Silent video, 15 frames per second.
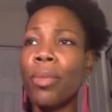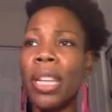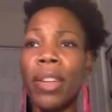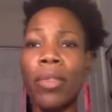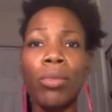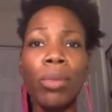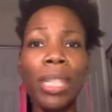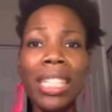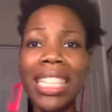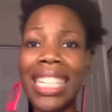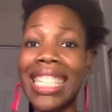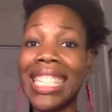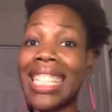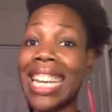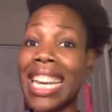but it
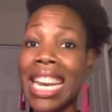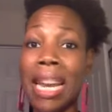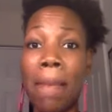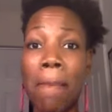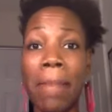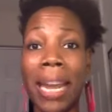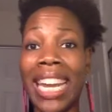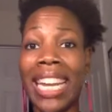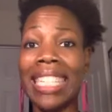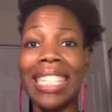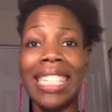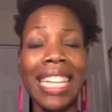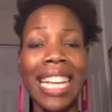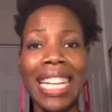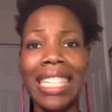really didn't make
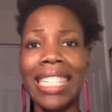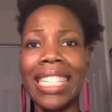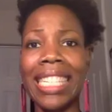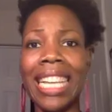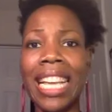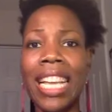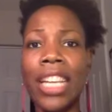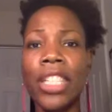sense.